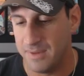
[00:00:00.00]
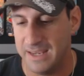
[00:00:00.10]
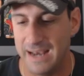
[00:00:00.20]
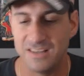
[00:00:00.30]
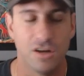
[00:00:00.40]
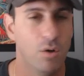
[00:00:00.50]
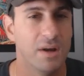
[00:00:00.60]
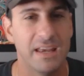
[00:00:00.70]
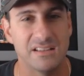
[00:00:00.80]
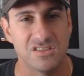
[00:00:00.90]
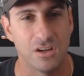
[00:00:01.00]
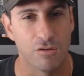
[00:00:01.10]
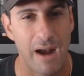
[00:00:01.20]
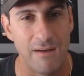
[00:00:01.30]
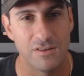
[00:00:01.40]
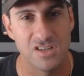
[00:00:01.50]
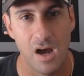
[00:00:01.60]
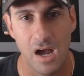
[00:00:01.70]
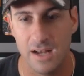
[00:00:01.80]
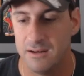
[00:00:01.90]
he had to go against the
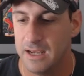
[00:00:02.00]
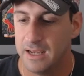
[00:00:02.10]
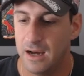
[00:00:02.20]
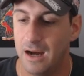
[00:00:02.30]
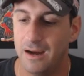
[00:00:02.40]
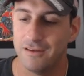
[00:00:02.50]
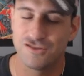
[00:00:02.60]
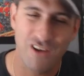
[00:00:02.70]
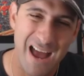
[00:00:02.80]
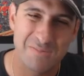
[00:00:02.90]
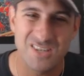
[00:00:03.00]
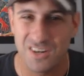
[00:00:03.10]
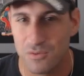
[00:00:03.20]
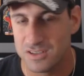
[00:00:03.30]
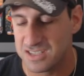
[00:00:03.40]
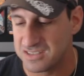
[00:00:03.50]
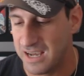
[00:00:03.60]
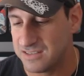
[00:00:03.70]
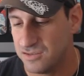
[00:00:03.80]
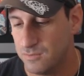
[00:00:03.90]
Graviton, Trapster, which is
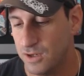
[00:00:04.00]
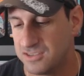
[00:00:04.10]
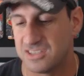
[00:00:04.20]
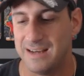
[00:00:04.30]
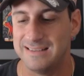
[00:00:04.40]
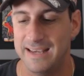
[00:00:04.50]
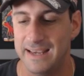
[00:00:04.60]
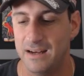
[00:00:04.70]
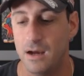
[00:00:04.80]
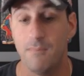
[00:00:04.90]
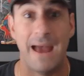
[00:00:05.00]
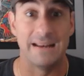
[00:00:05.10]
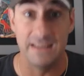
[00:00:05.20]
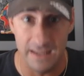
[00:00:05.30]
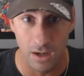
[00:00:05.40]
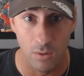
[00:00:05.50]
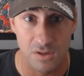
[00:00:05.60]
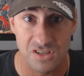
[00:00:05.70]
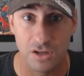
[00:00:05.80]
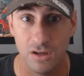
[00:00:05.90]
not too much, Titana, Magneto
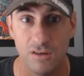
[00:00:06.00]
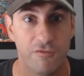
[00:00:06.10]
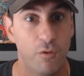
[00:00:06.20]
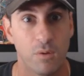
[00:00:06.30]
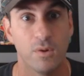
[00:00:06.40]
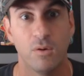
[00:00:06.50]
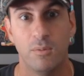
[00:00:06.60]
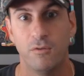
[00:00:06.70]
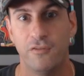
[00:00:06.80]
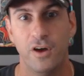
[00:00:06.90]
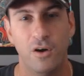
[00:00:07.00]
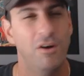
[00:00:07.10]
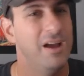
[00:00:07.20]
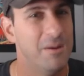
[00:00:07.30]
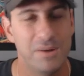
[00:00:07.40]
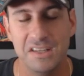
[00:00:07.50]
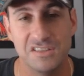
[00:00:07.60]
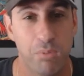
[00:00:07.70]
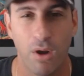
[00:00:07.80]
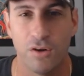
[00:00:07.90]
was a good, a formidable foe, but
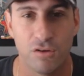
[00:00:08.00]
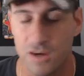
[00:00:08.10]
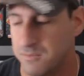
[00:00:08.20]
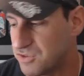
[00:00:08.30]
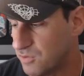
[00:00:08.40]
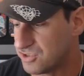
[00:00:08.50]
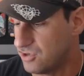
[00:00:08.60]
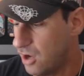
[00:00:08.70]
these Brother Grimms was